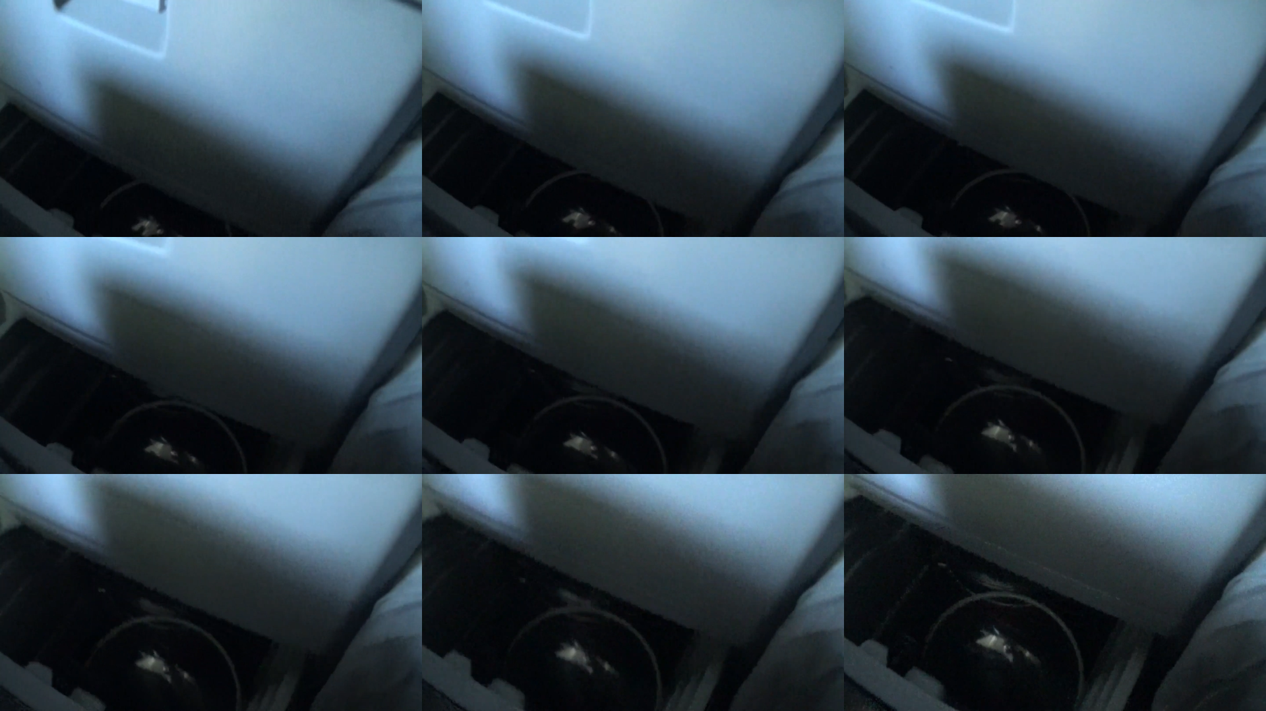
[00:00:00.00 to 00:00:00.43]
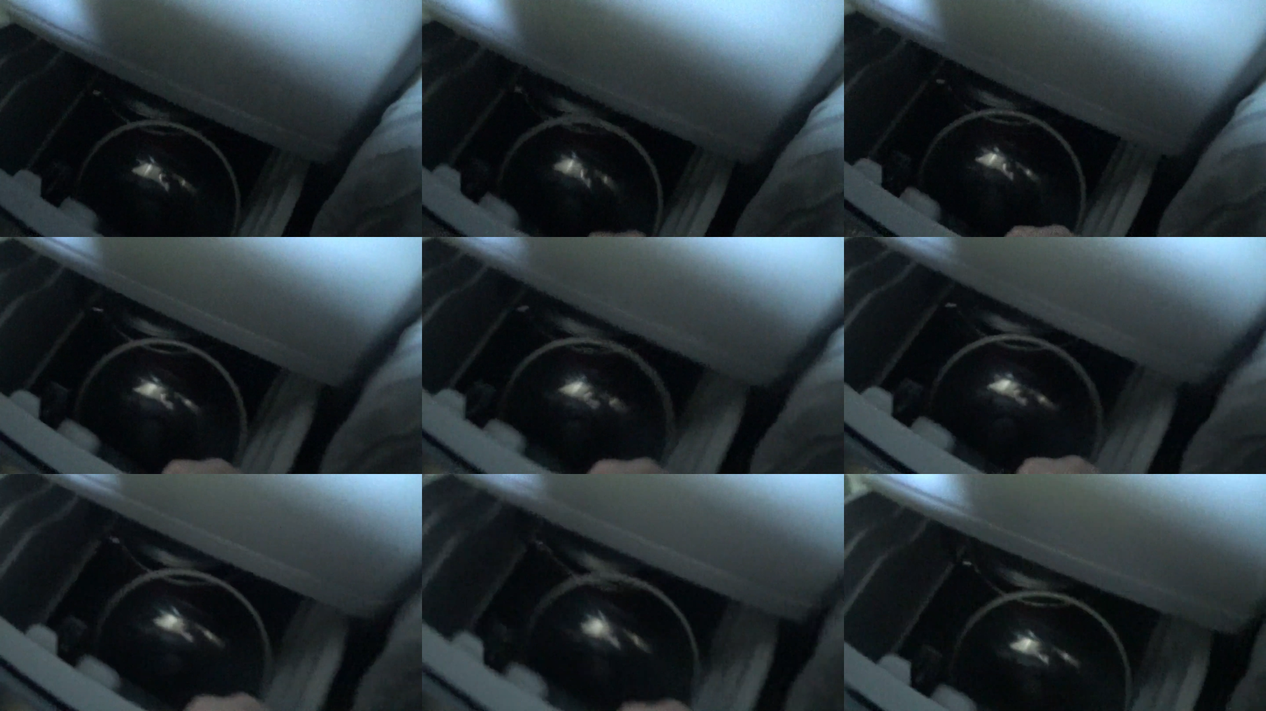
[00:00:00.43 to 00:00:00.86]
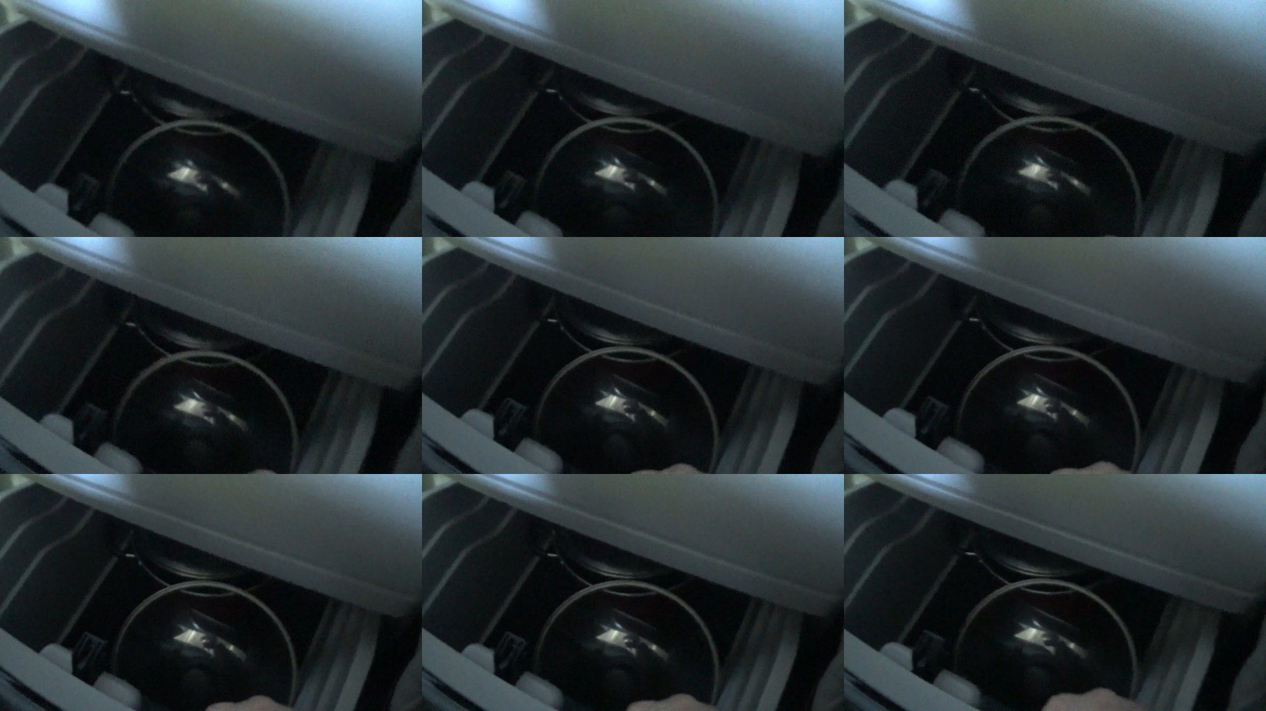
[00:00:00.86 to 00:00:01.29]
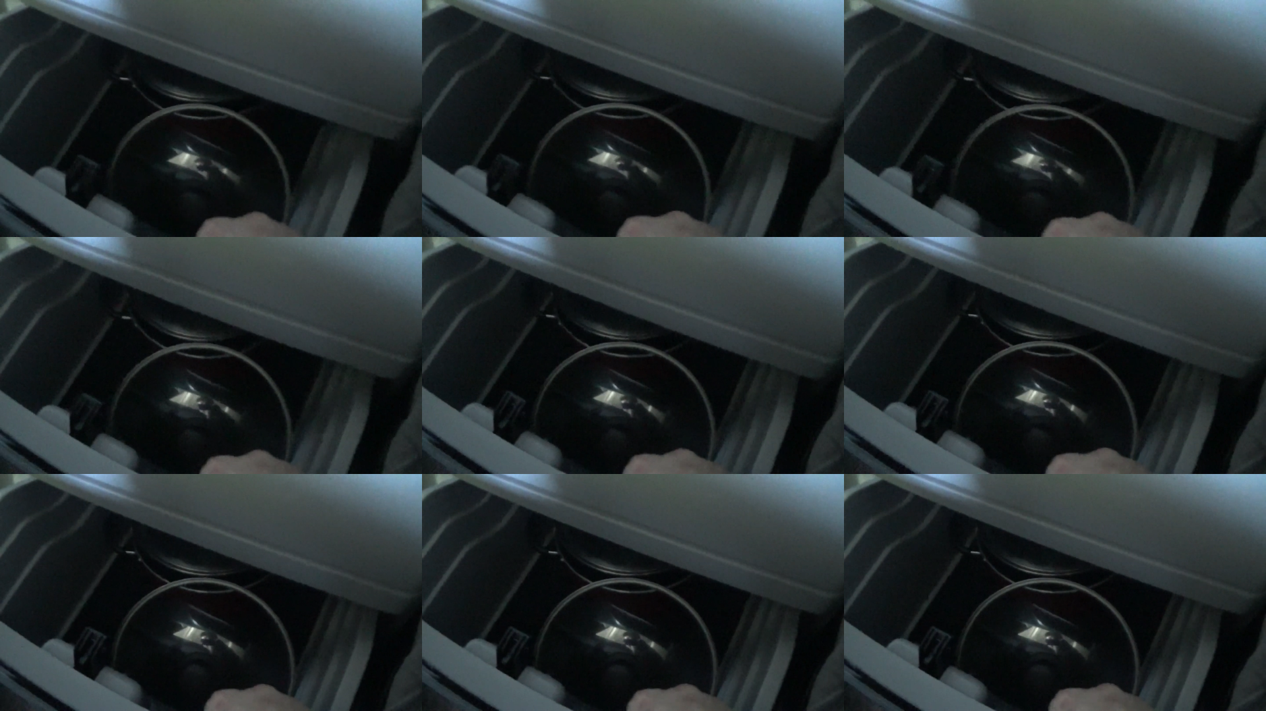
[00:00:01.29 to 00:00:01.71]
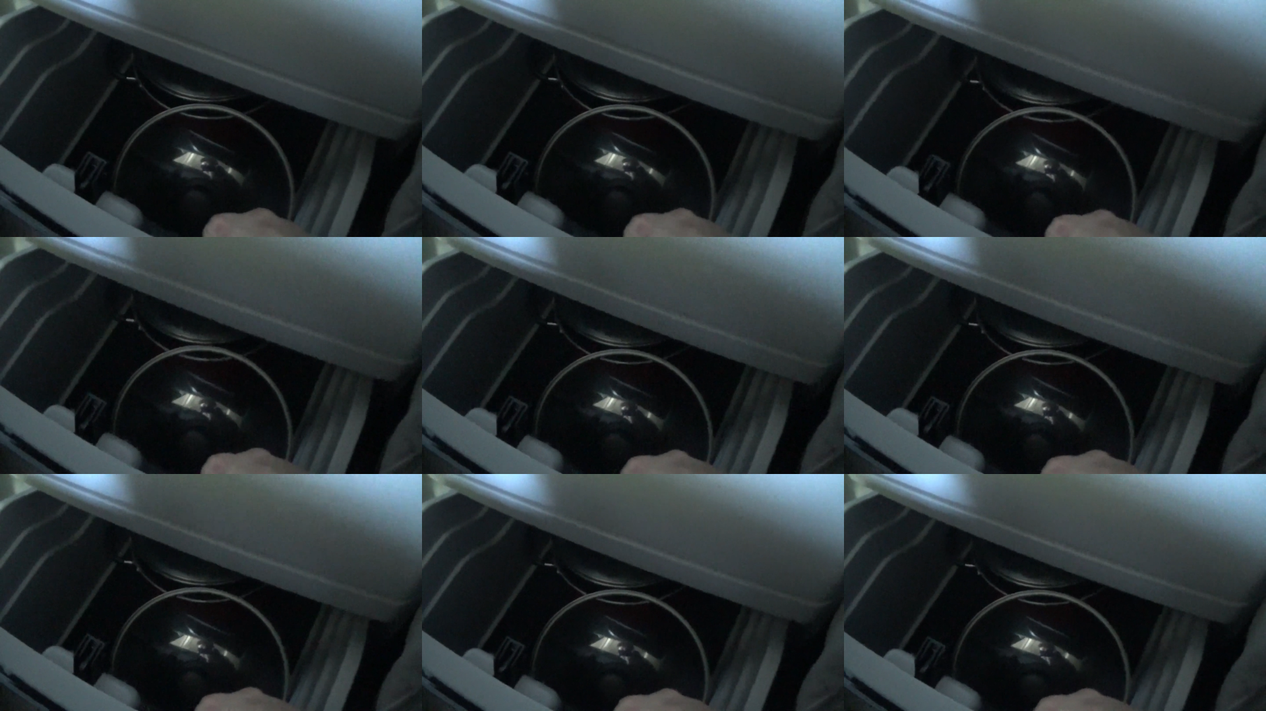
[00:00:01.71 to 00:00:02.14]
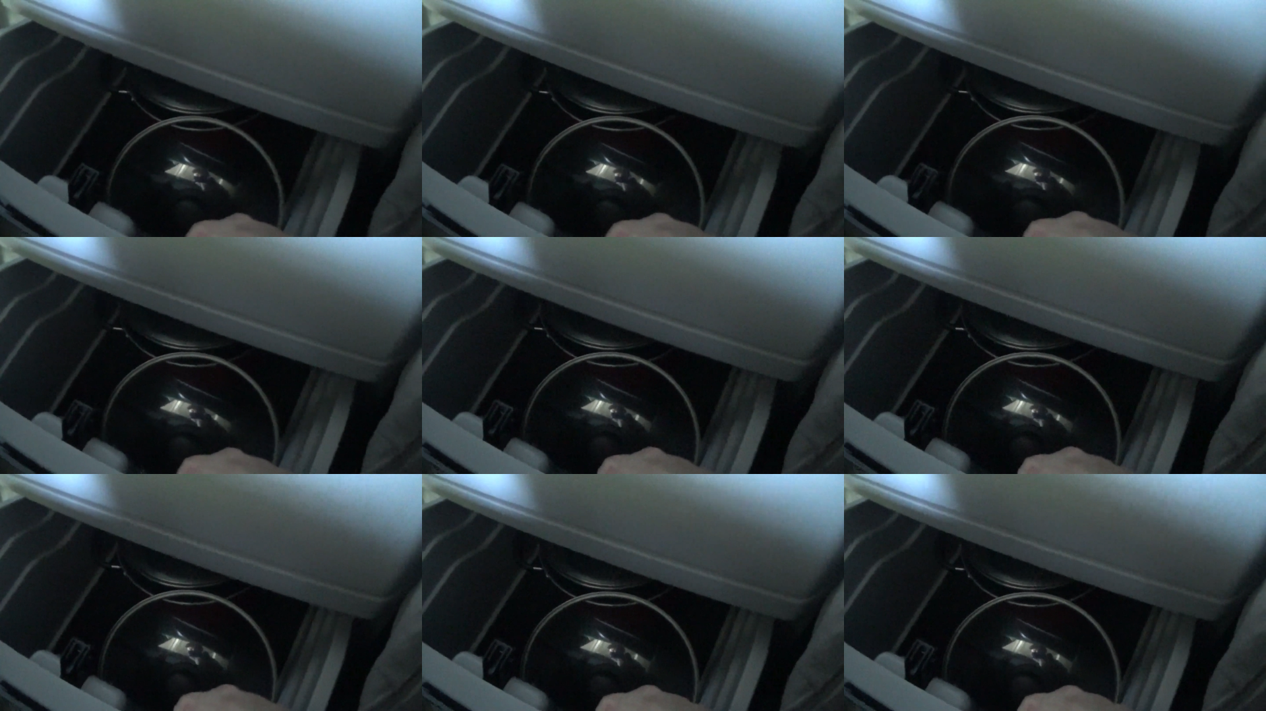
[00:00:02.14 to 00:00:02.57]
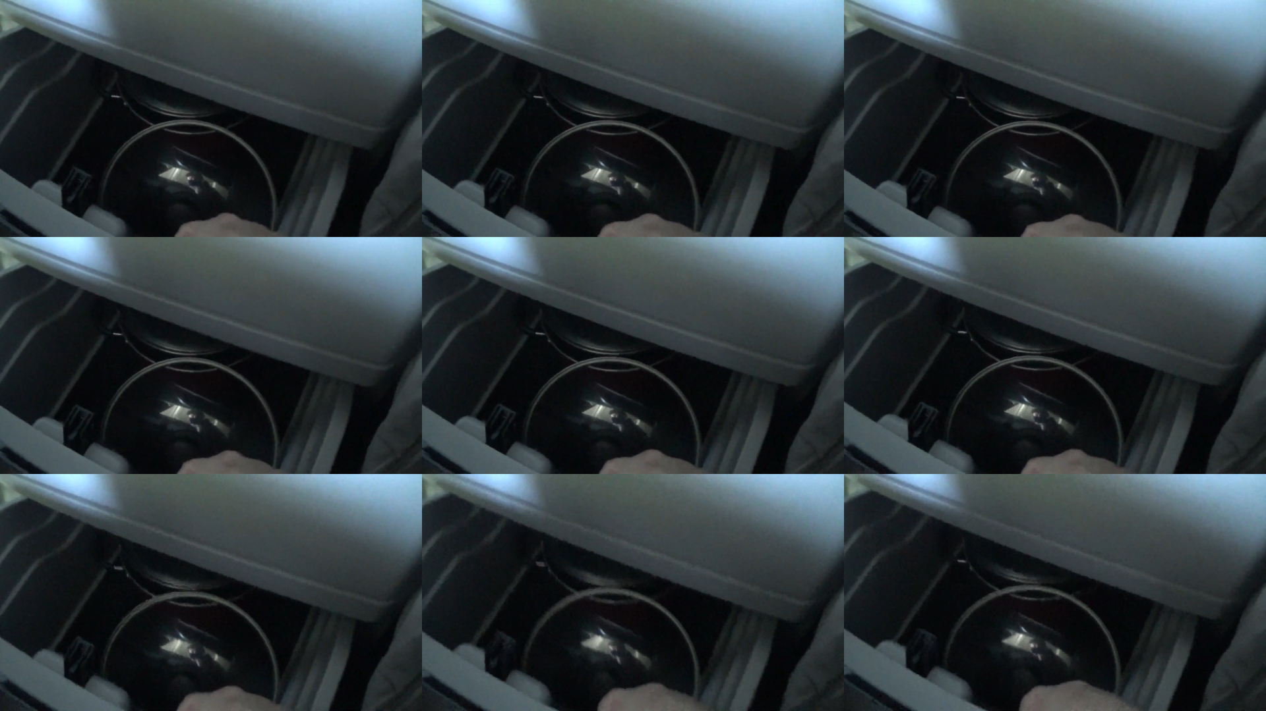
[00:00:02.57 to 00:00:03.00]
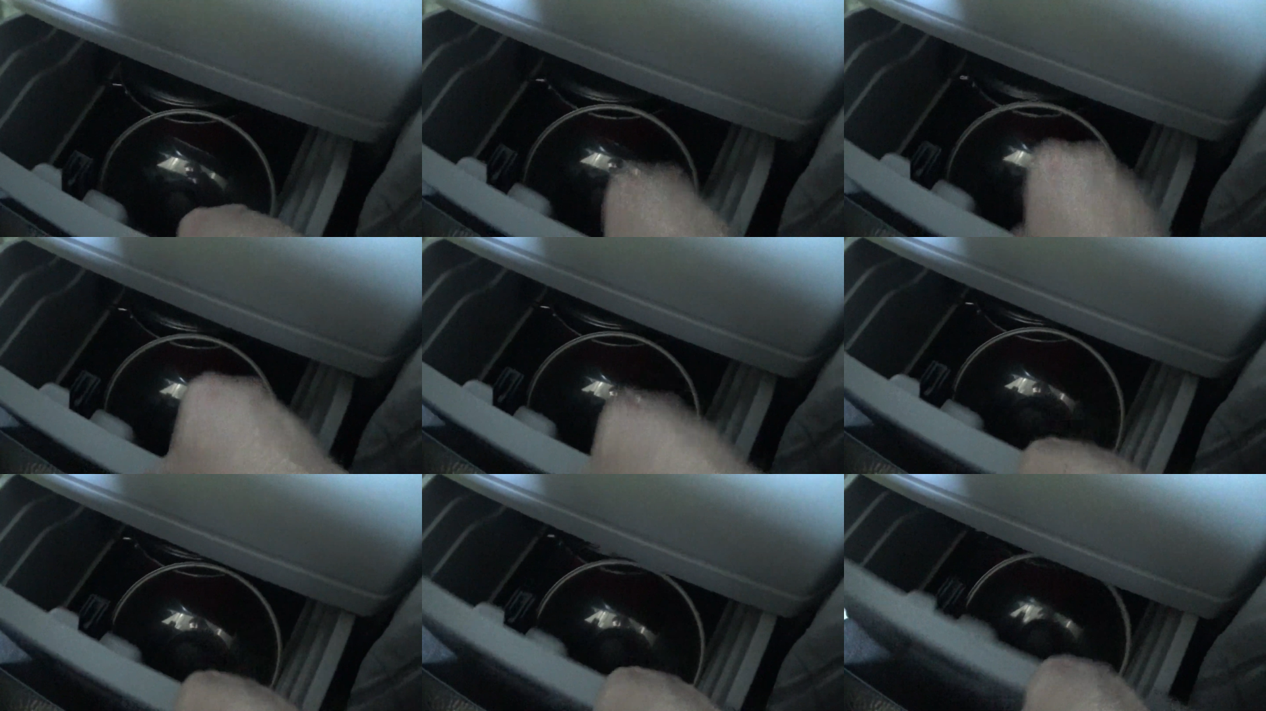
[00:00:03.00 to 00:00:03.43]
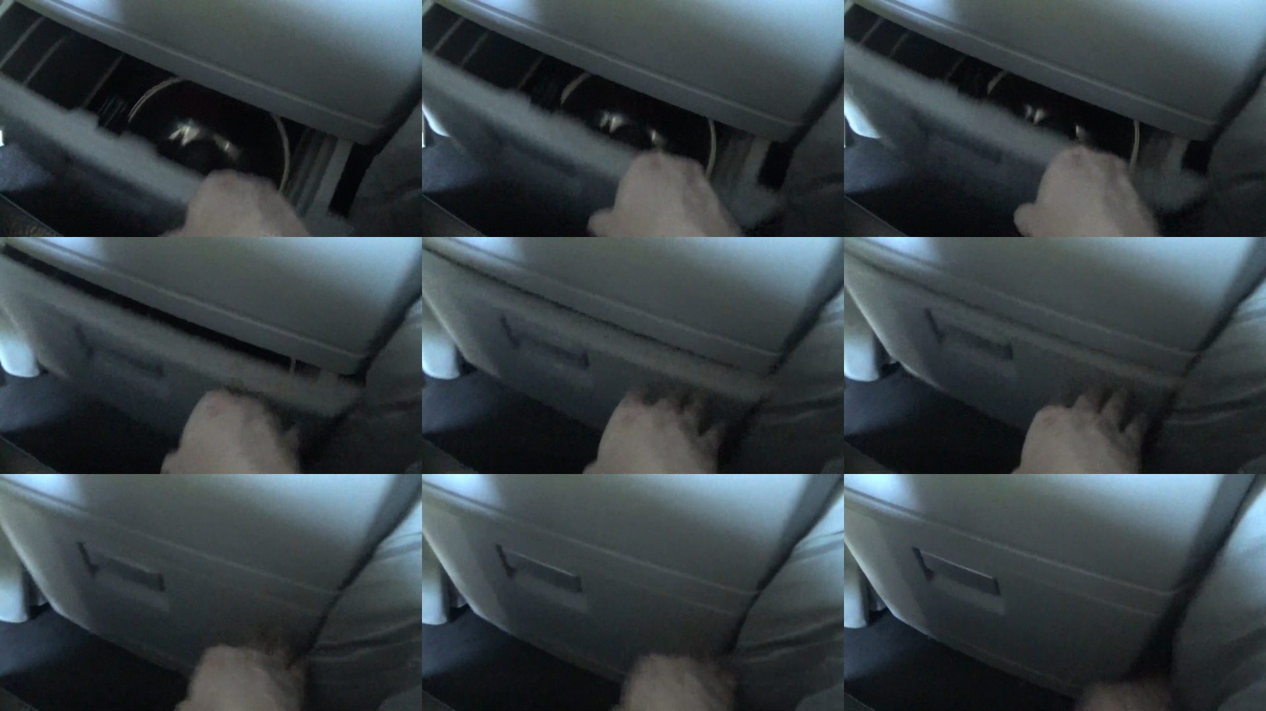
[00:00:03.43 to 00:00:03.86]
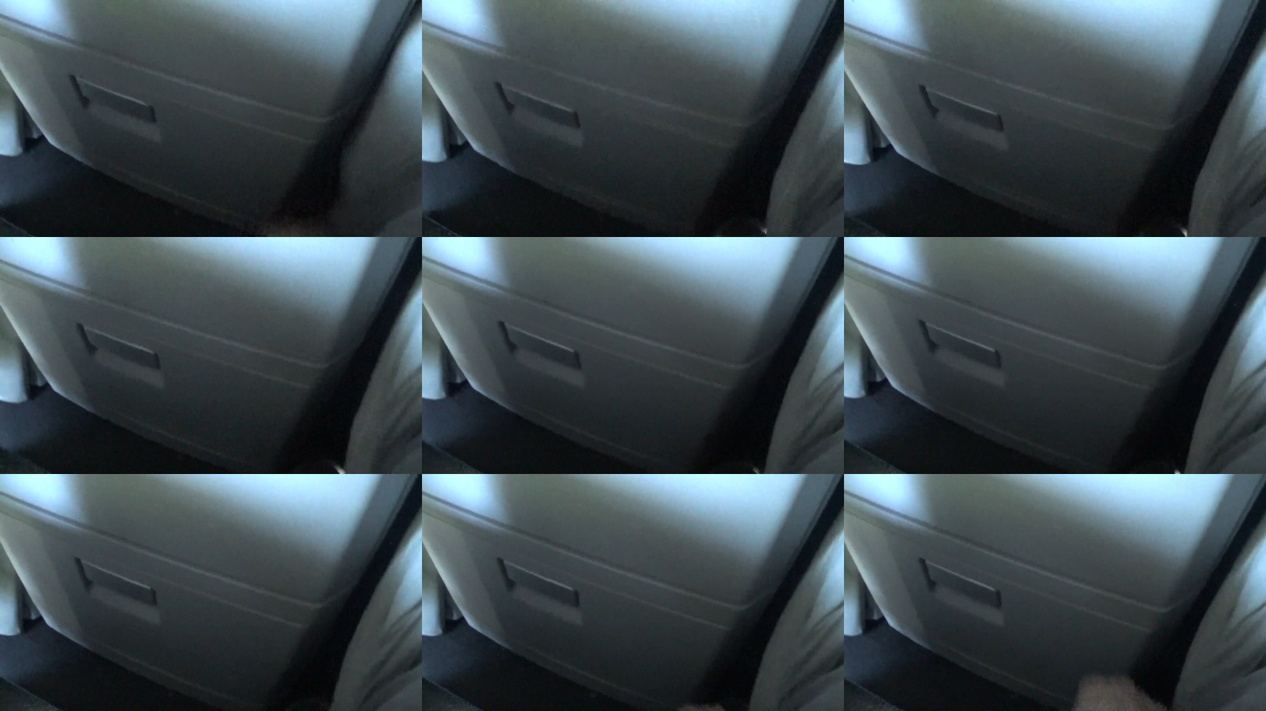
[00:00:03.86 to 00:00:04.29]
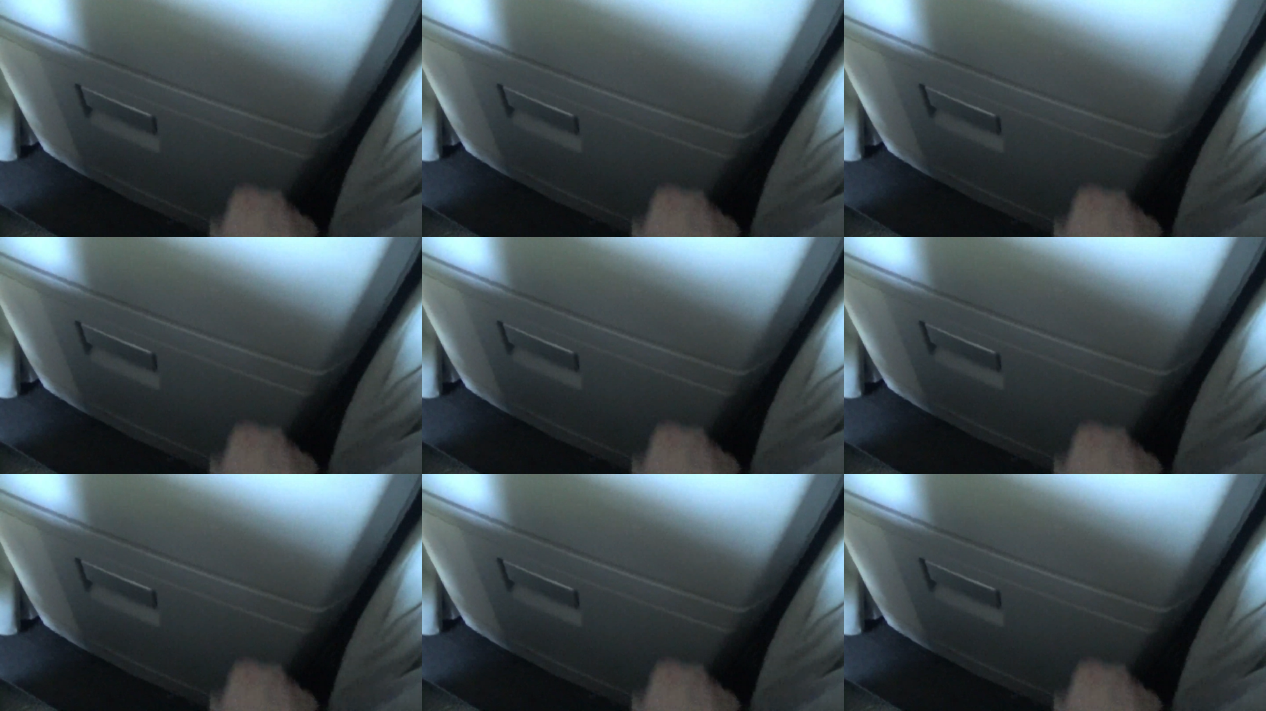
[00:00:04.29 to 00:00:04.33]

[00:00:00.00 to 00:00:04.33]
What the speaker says: Nobody's mouth can be seen.